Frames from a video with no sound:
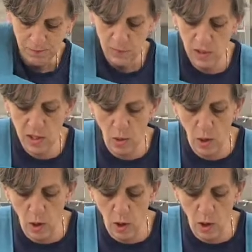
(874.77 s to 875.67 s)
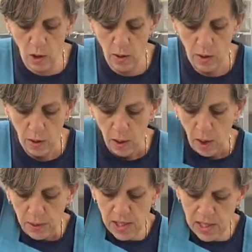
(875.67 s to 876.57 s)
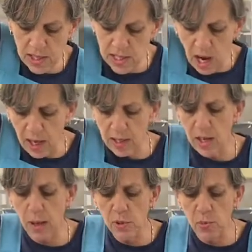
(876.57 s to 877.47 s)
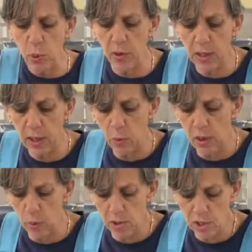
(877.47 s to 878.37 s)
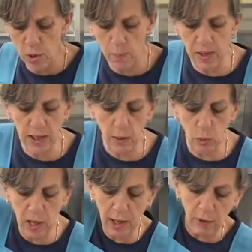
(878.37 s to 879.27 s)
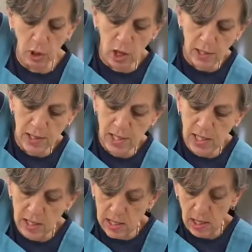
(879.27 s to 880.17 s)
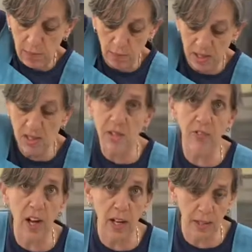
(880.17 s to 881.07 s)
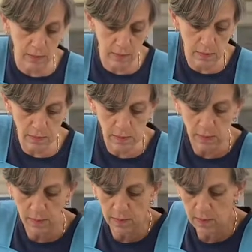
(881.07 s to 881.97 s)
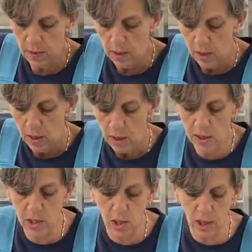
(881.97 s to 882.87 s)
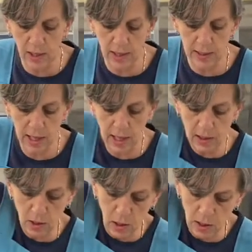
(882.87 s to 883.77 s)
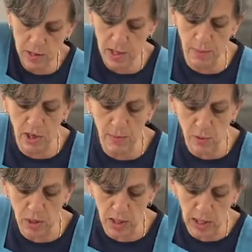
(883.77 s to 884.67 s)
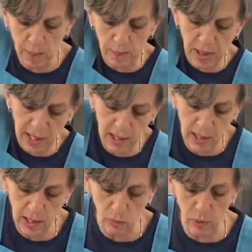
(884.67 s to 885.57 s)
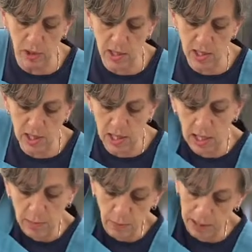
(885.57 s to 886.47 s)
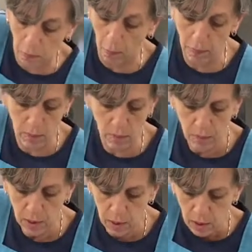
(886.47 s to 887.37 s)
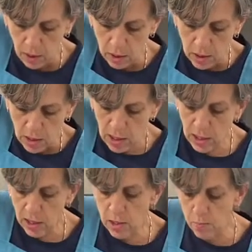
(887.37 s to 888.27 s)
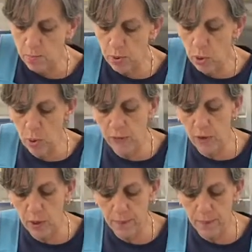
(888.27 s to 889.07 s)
These are all, this is nice. I was worried that when it was so big it would have a lot of seeds in it, but it's fine. It's not like that at all. Sometimes when they get big, they get really seedy, but it is beautiful.